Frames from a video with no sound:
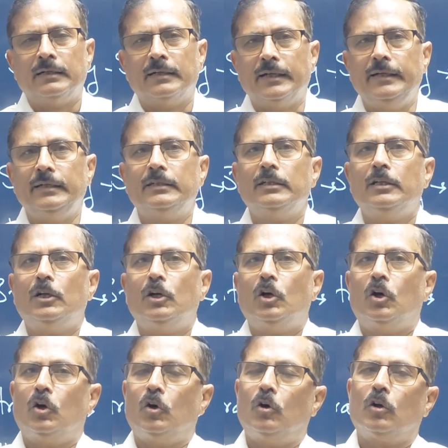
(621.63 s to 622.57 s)
right,
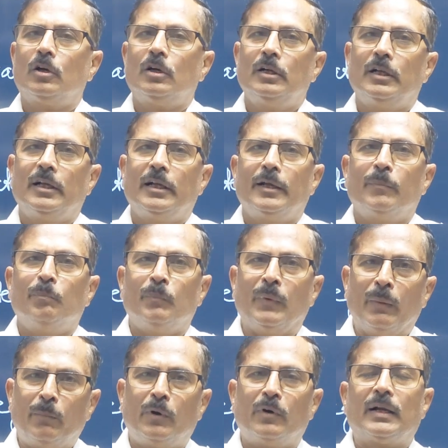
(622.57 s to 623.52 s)
or
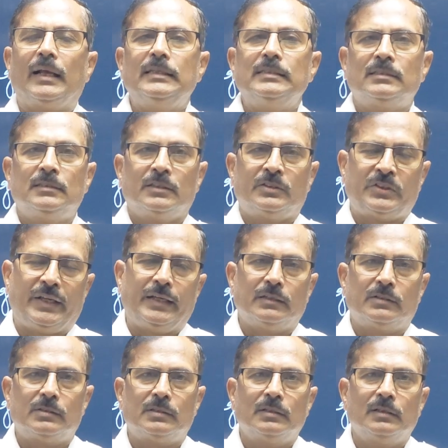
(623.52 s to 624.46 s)
memorize the
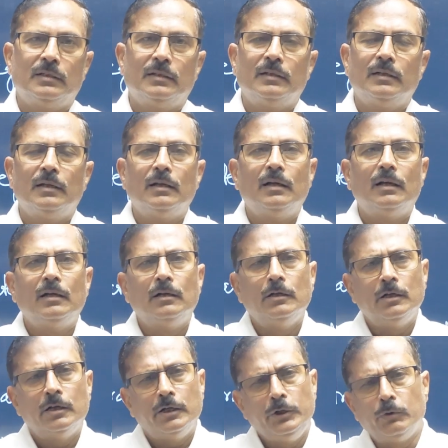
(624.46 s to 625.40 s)
things,
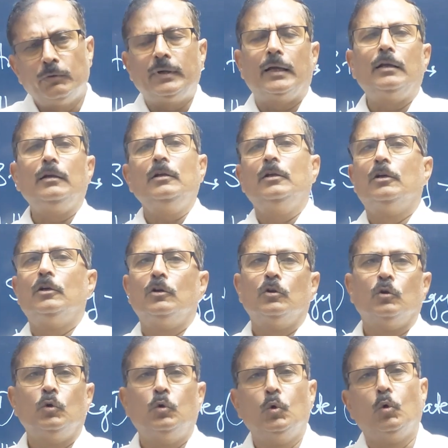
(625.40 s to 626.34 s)
you can
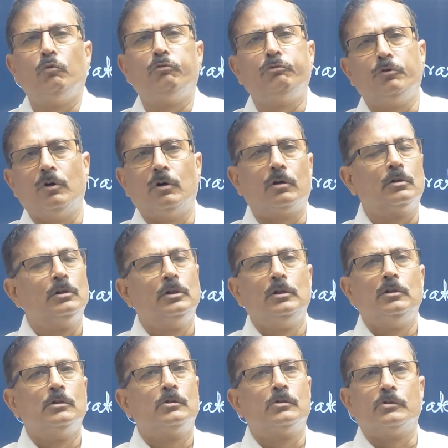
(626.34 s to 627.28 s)
go for
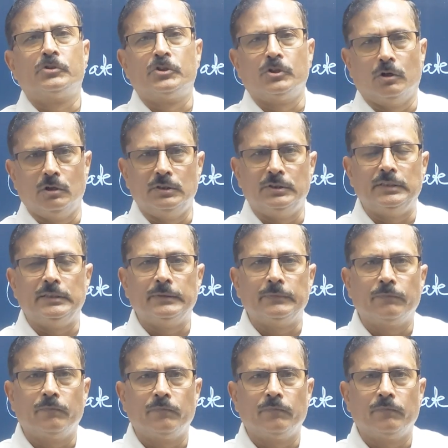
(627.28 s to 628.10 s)
sociology,